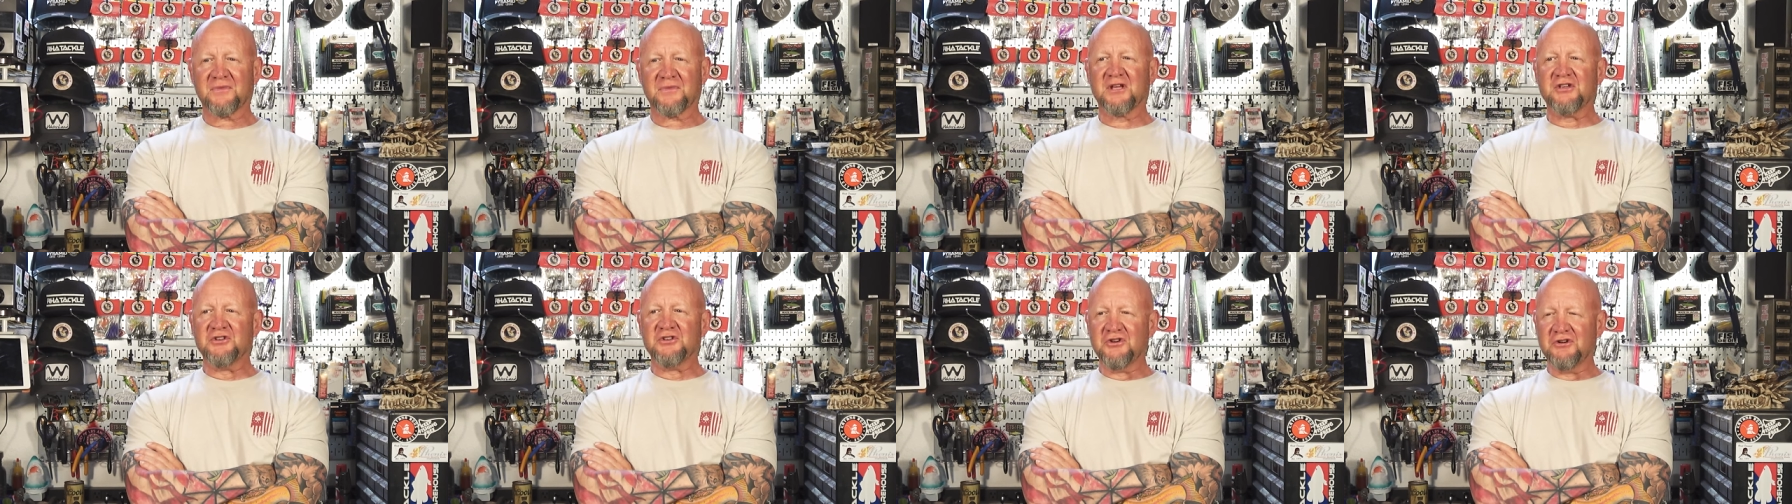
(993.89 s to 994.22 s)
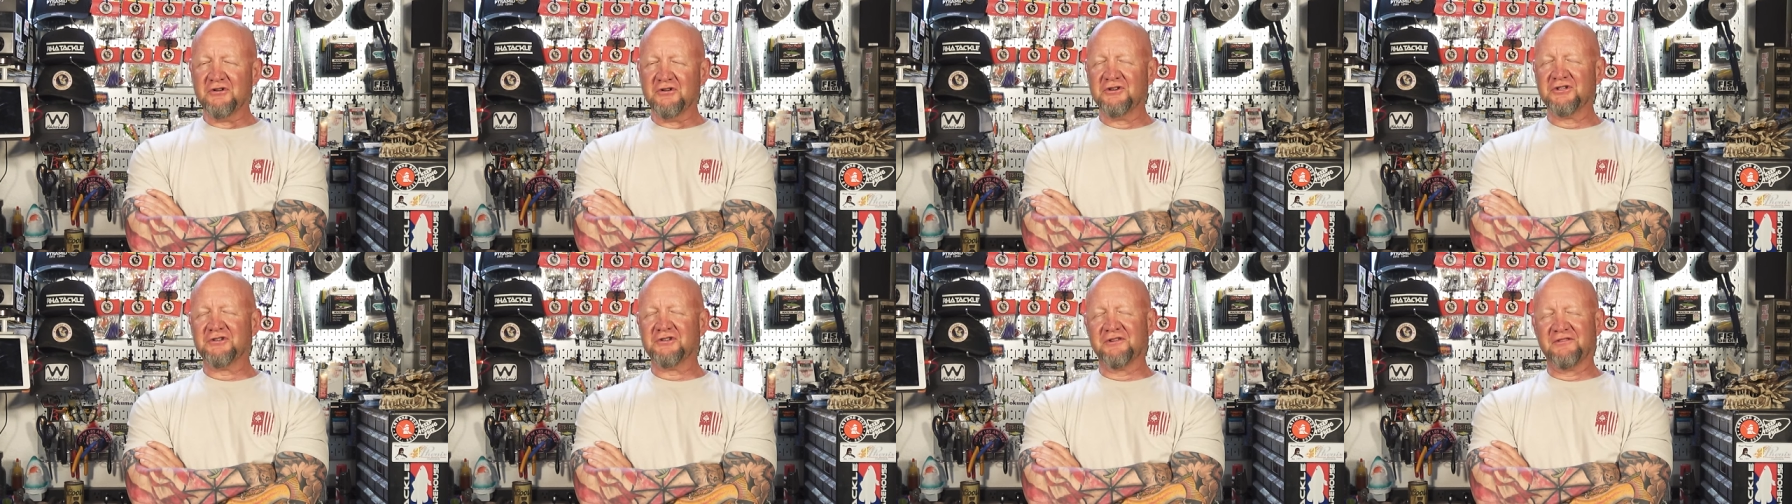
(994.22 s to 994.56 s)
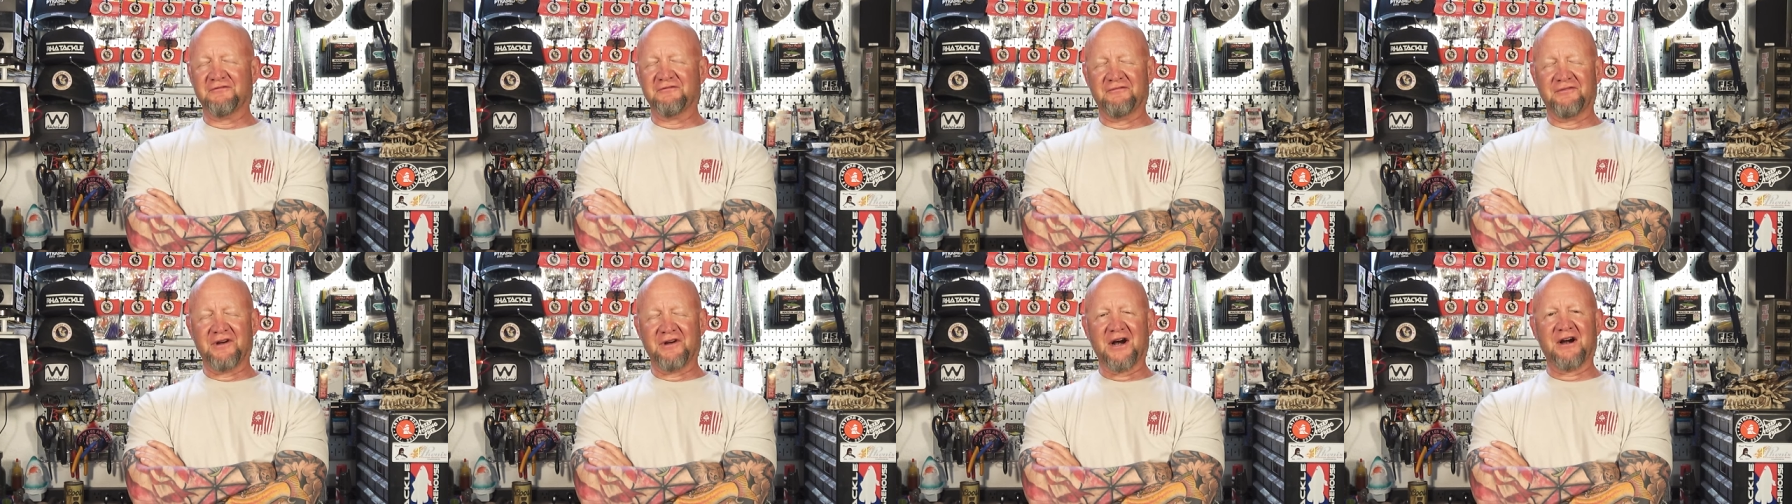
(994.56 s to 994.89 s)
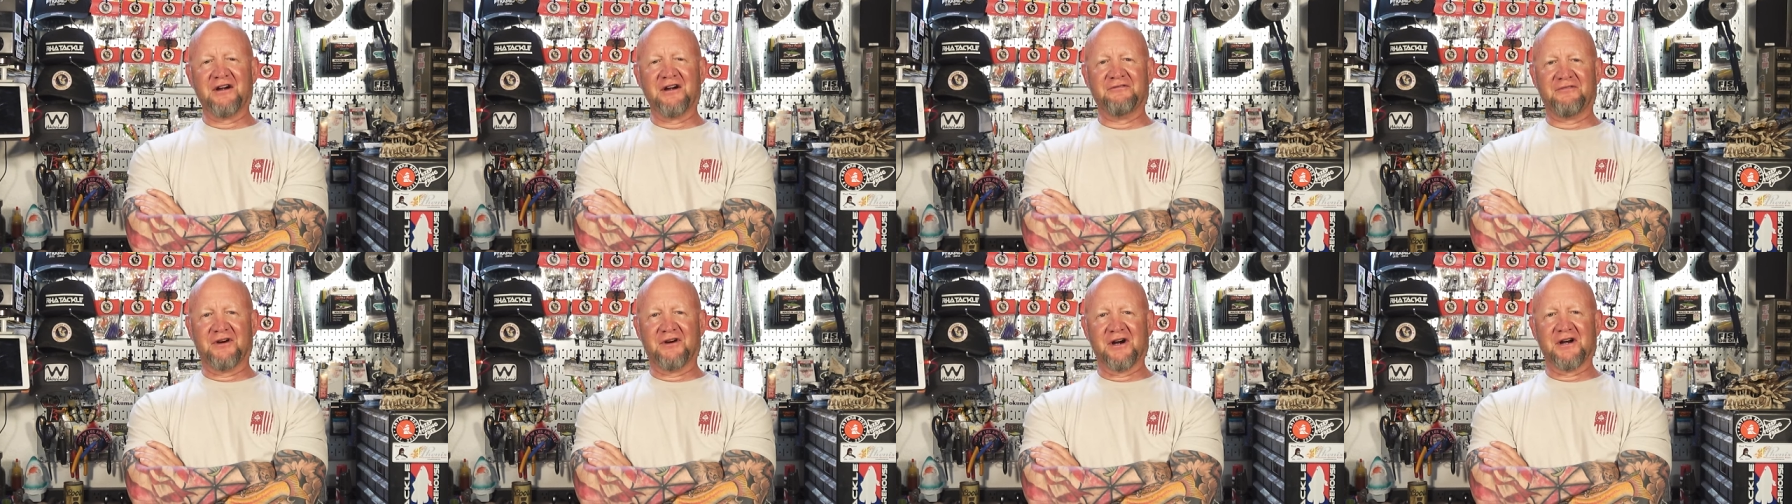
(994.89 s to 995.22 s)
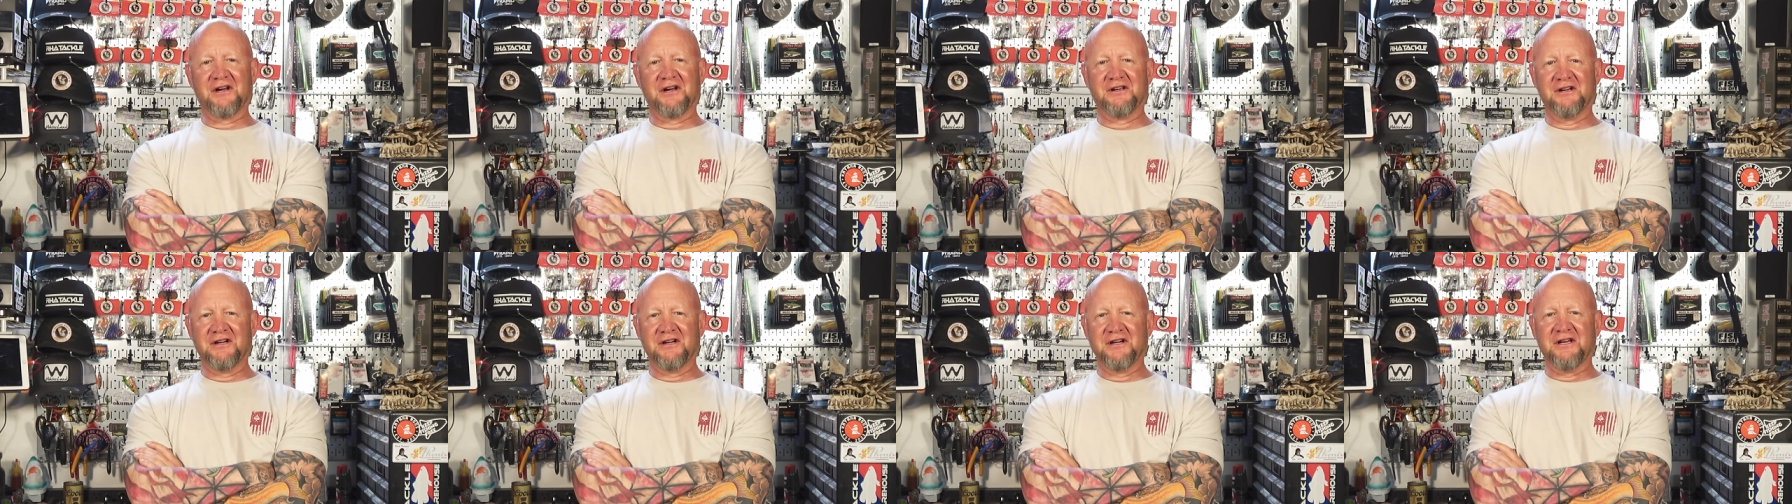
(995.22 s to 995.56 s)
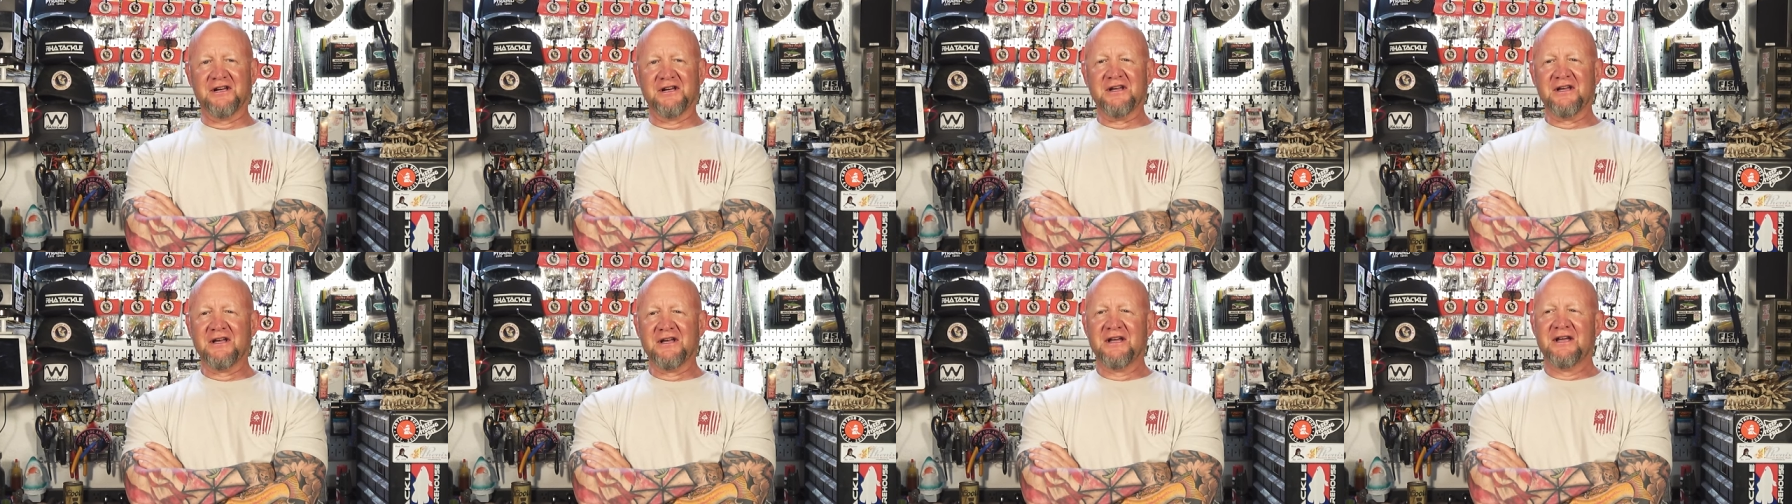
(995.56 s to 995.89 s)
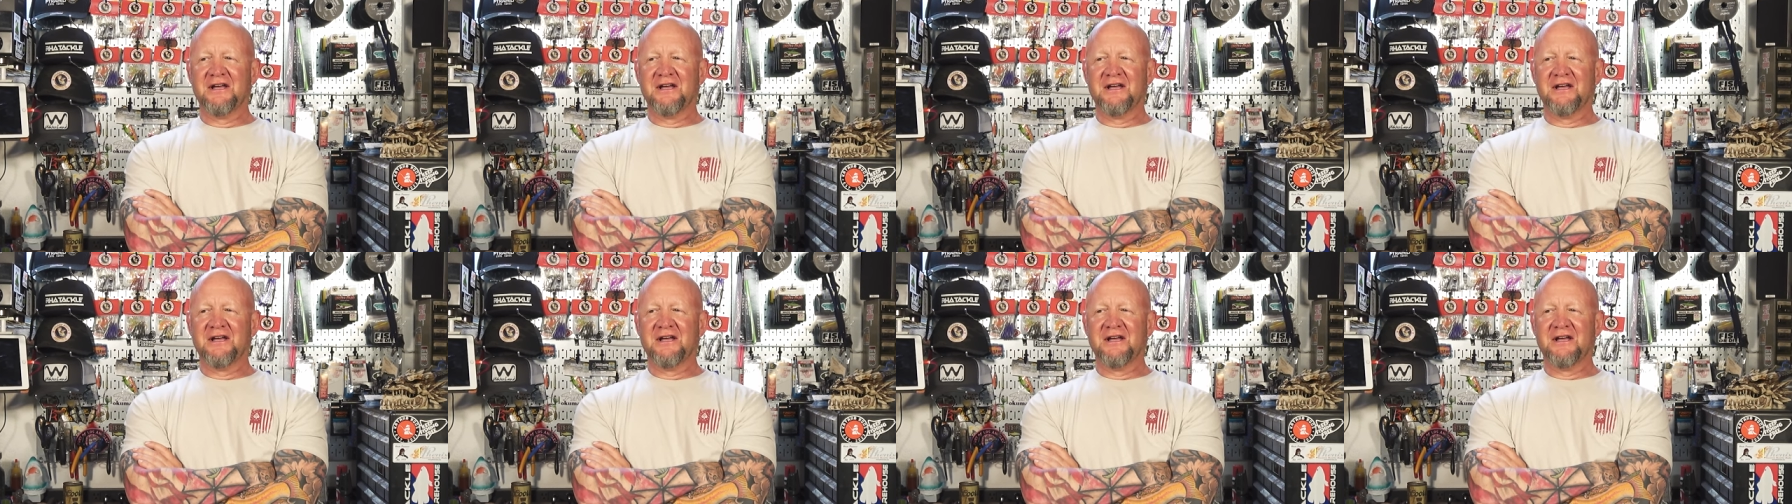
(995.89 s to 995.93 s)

usually very very good.